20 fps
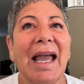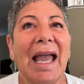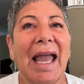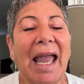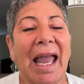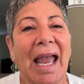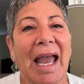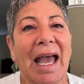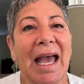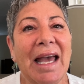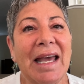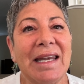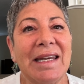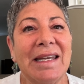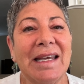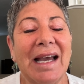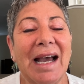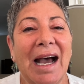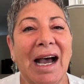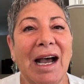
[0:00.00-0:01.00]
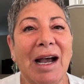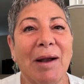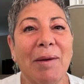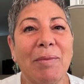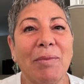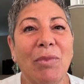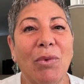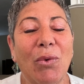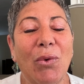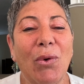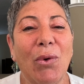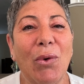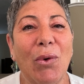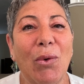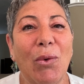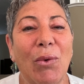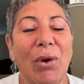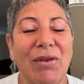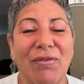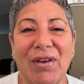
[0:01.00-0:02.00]
And um,
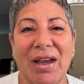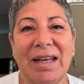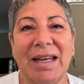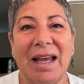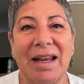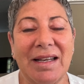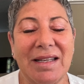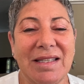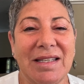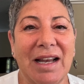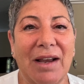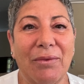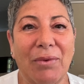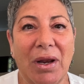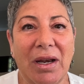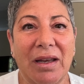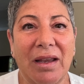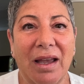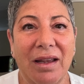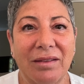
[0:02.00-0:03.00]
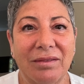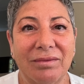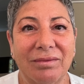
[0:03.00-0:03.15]
we find out it's not ready yet.